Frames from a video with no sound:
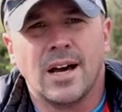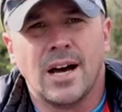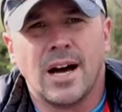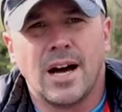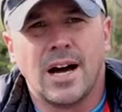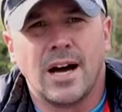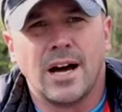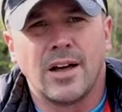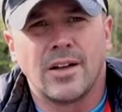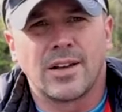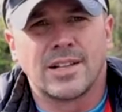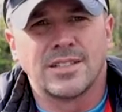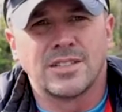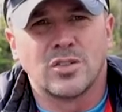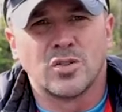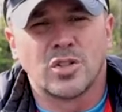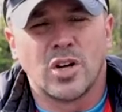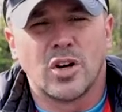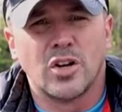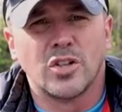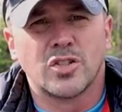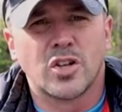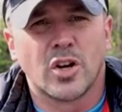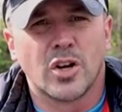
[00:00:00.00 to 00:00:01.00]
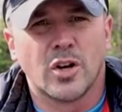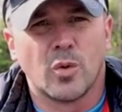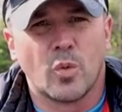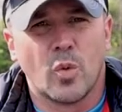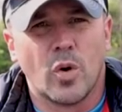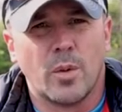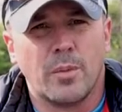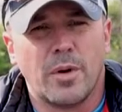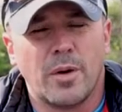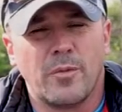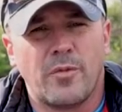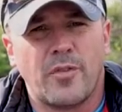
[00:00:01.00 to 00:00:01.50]
because uh, those areas are gonna
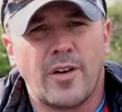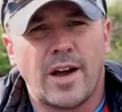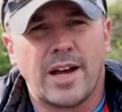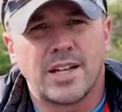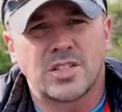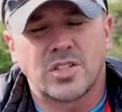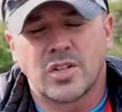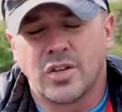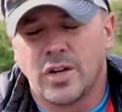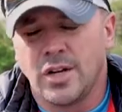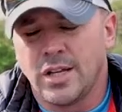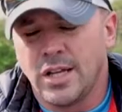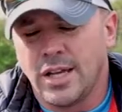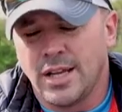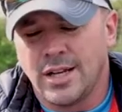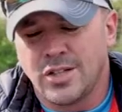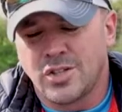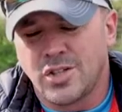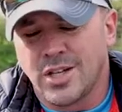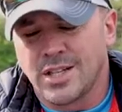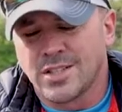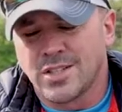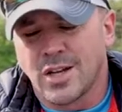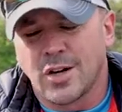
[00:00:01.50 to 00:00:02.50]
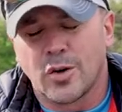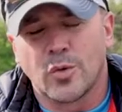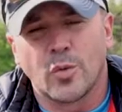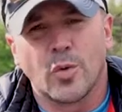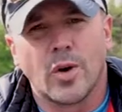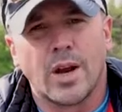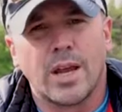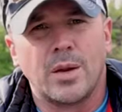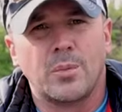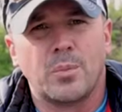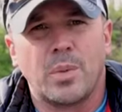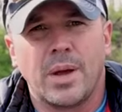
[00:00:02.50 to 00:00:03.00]
warm up faster and a, and a jig's a
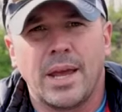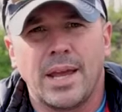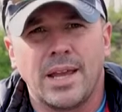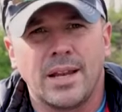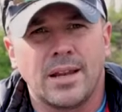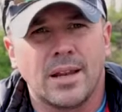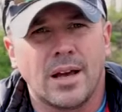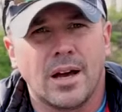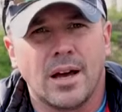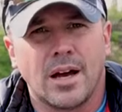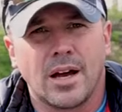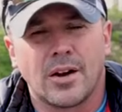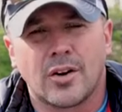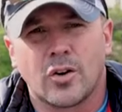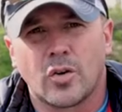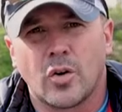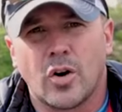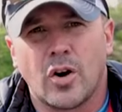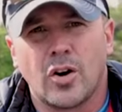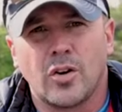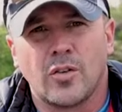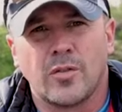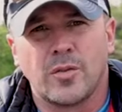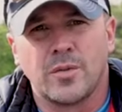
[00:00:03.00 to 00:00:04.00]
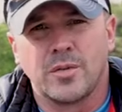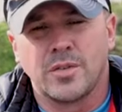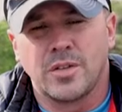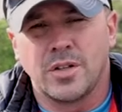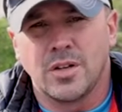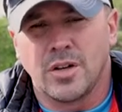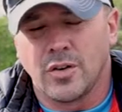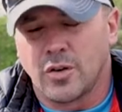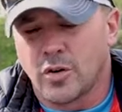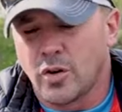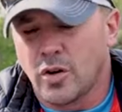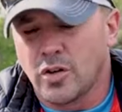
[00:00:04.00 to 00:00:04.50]
great bait. Uh, crawl, you
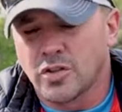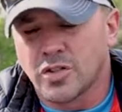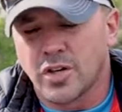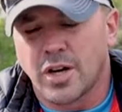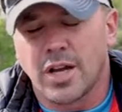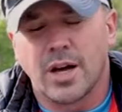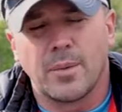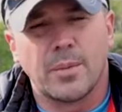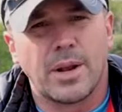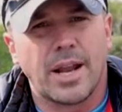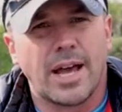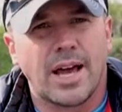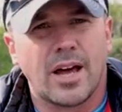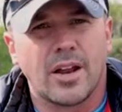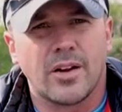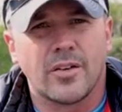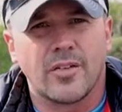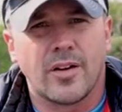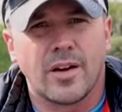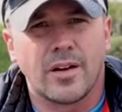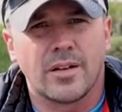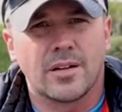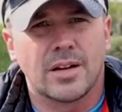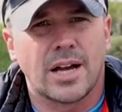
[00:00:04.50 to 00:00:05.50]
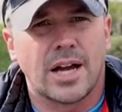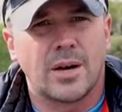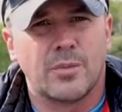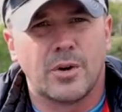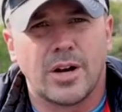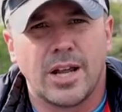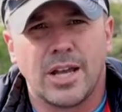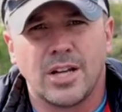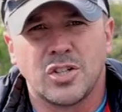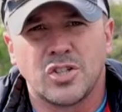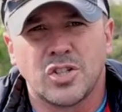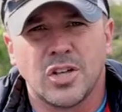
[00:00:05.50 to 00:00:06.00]
know, crawls are coming out of
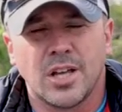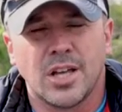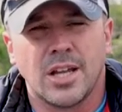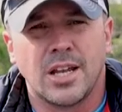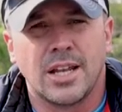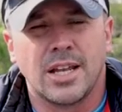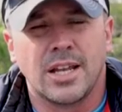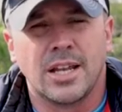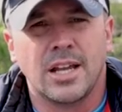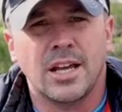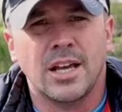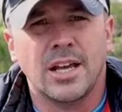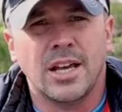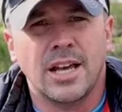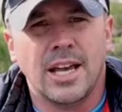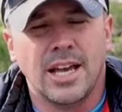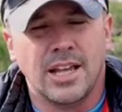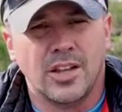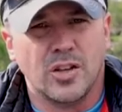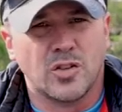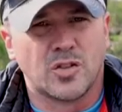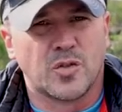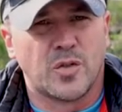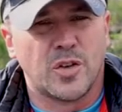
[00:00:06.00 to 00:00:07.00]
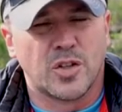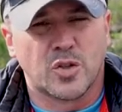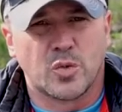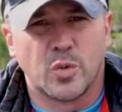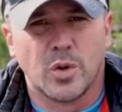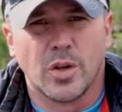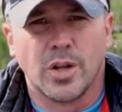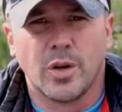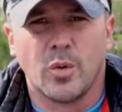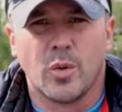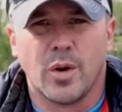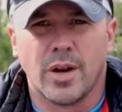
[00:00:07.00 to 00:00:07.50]
hibernation and, and those fish
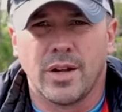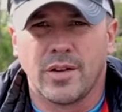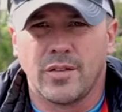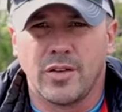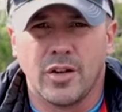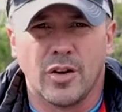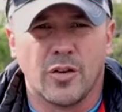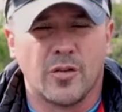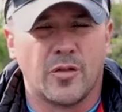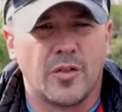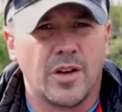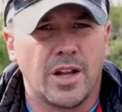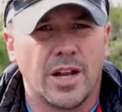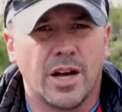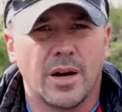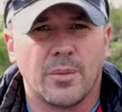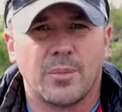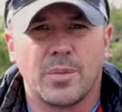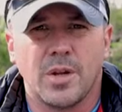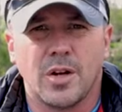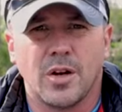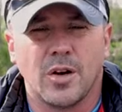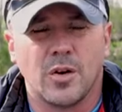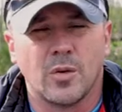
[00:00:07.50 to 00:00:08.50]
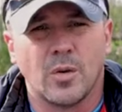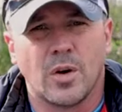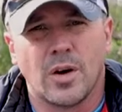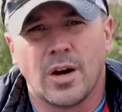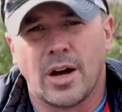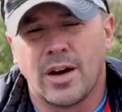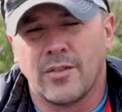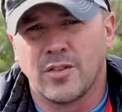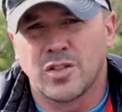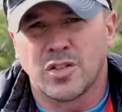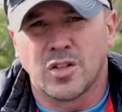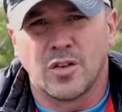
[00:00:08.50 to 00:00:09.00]
really wanna, you know, feed up. You know,
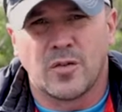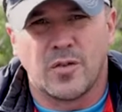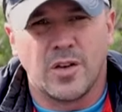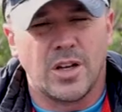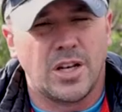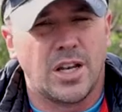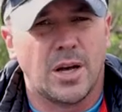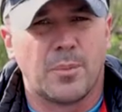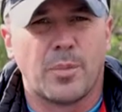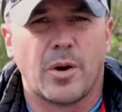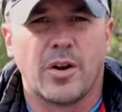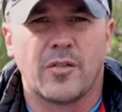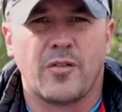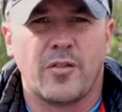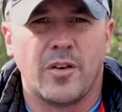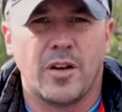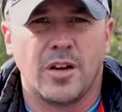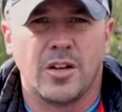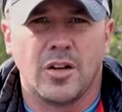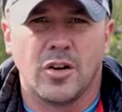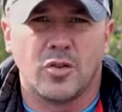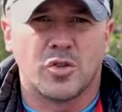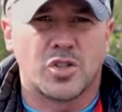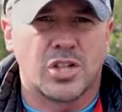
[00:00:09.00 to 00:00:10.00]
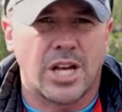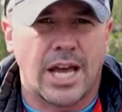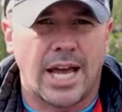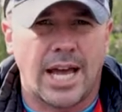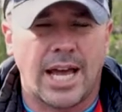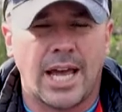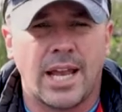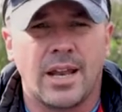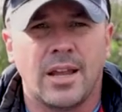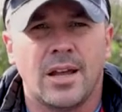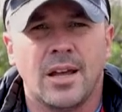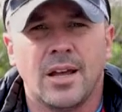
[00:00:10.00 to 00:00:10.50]
obviously they're feeding up on, you know,
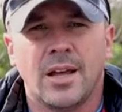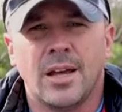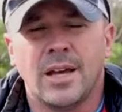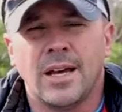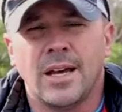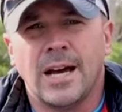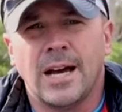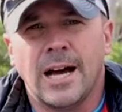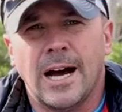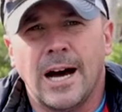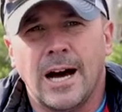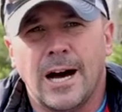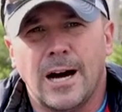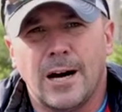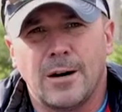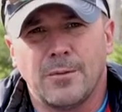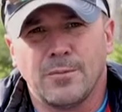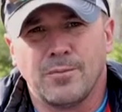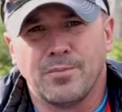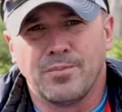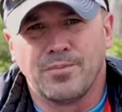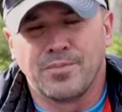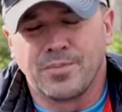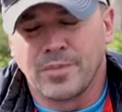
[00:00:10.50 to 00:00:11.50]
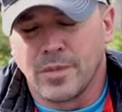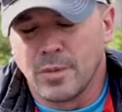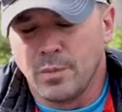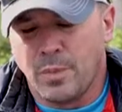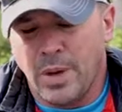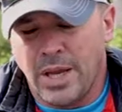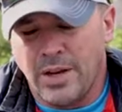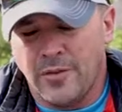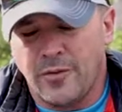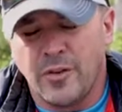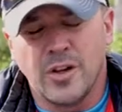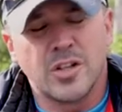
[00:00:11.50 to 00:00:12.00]
shad, um,
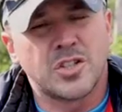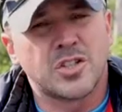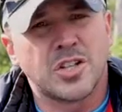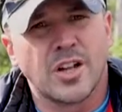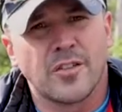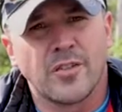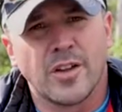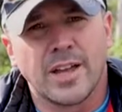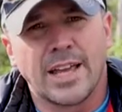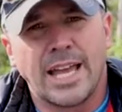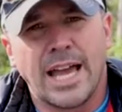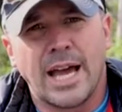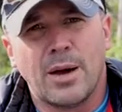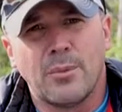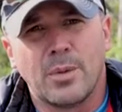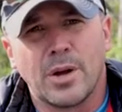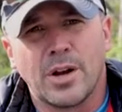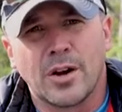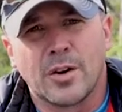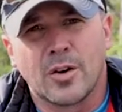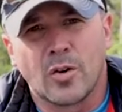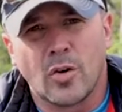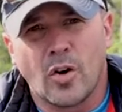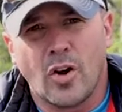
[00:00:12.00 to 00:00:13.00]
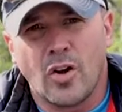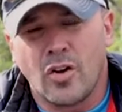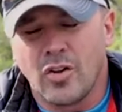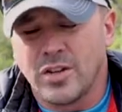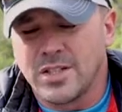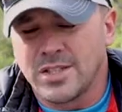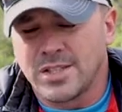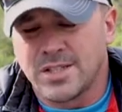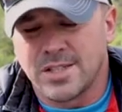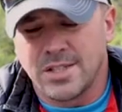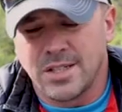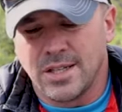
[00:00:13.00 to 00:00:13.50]
bait fish, stuff like that. But a crawl
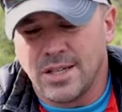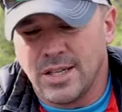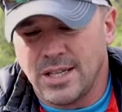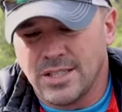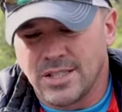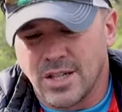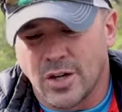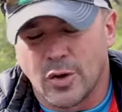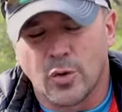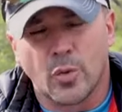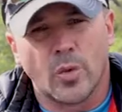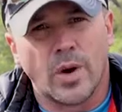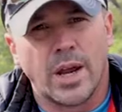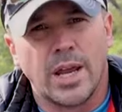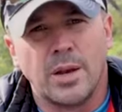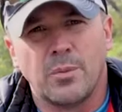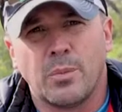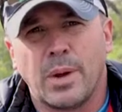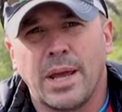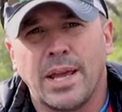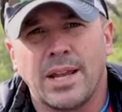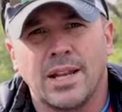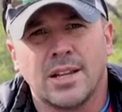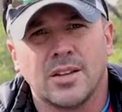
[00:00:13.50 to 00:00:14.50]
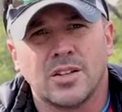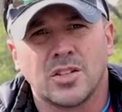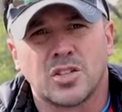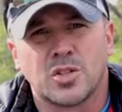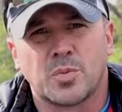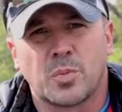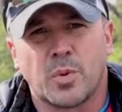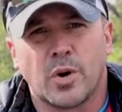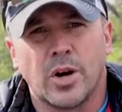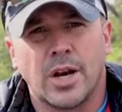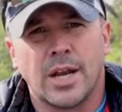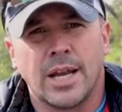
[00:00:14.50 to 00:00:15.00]
is, is a great bait in the
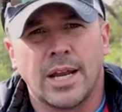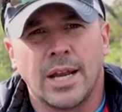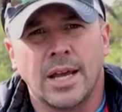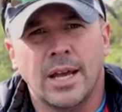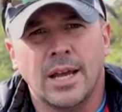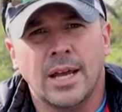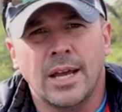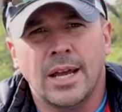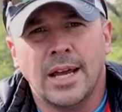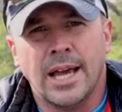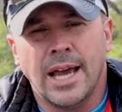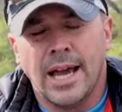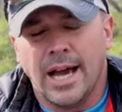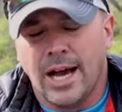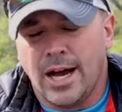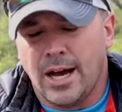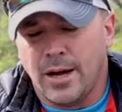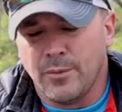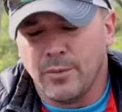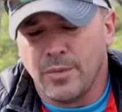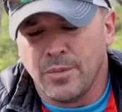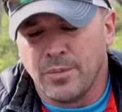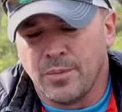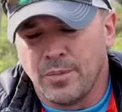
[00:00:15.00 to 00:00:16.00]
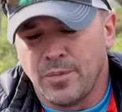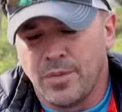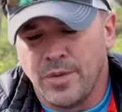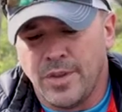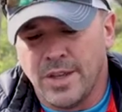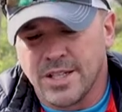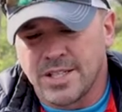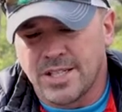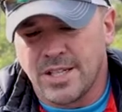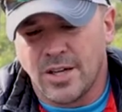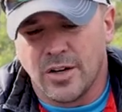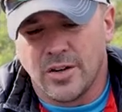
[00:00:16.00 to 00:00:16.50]
spring. Um,
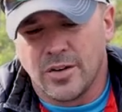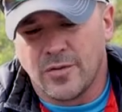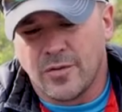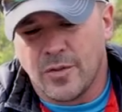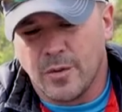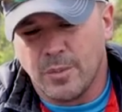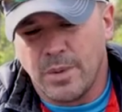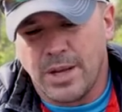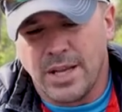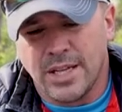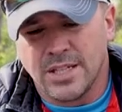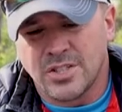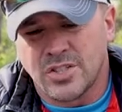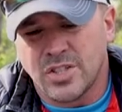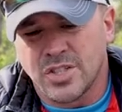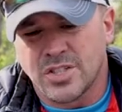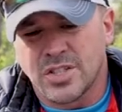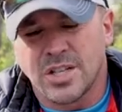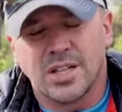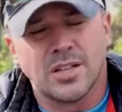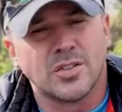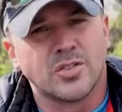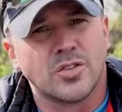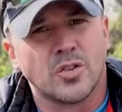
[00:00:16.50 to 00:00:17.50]
this here for me is just a